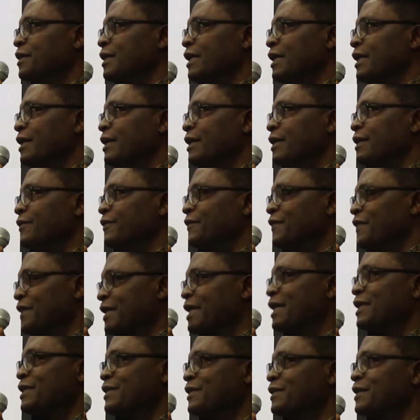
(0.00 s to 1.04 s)

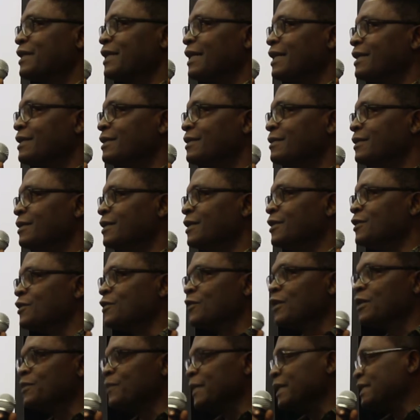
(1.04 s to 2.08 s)
figure to get.
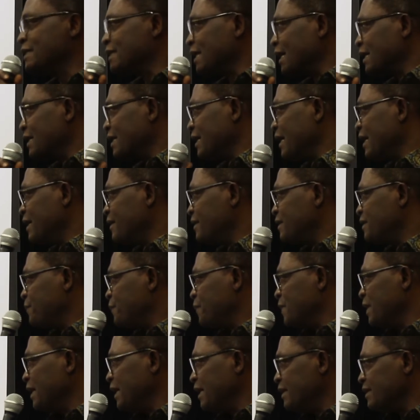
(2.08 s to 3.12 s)
So it means that
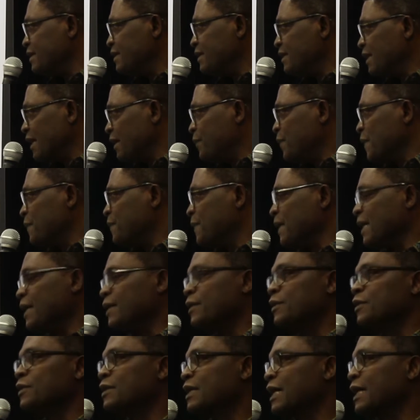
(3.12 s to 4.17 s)
NPP
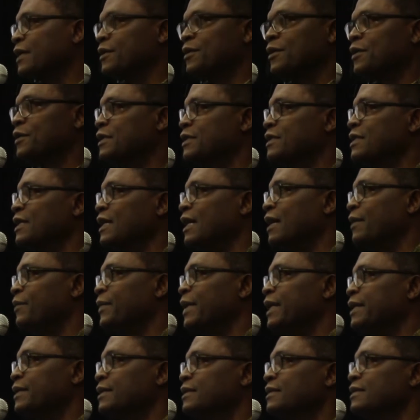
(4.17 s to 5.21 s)
alone cannot
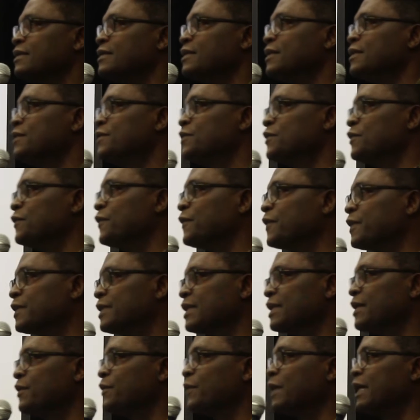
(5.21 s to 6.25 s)
amend
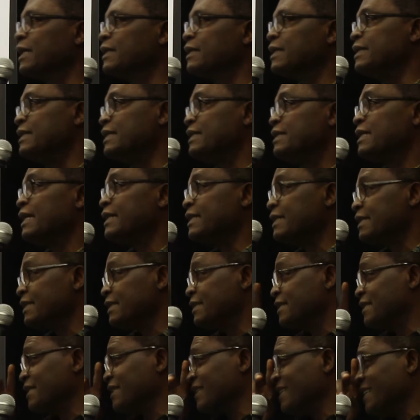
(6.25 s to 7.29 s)
2431. They need
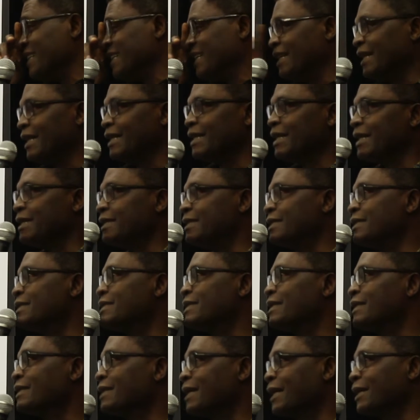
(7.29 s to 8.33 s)
NDC. And
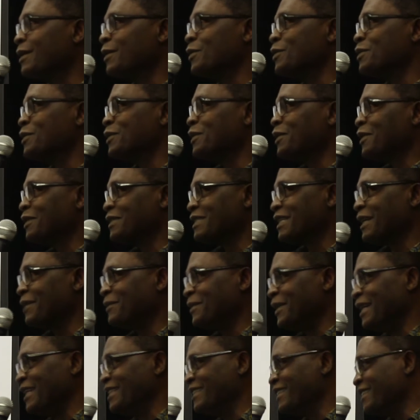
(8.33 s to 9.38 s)
NDC can also not
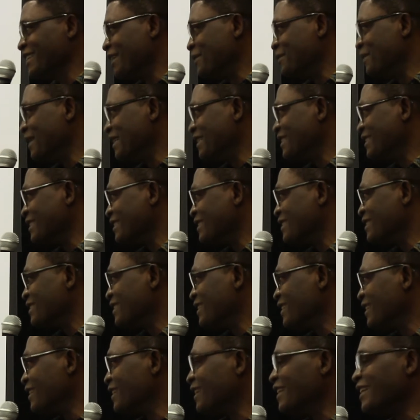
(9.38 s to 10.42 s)
amend it.
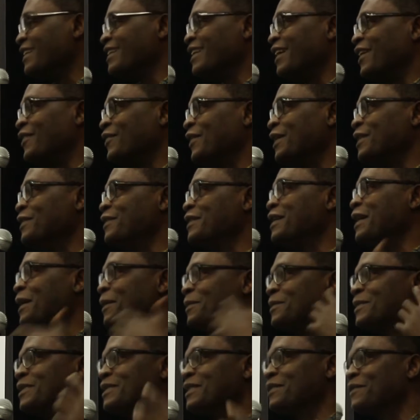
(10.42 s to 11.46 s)
Now, when you
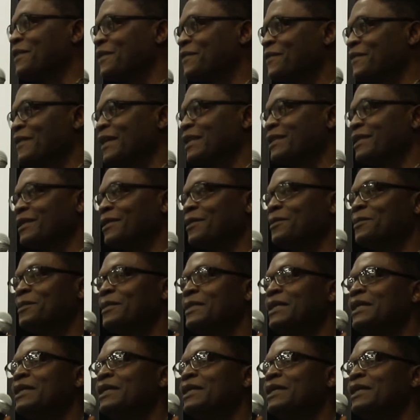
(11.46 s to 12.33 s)
come to the referendum,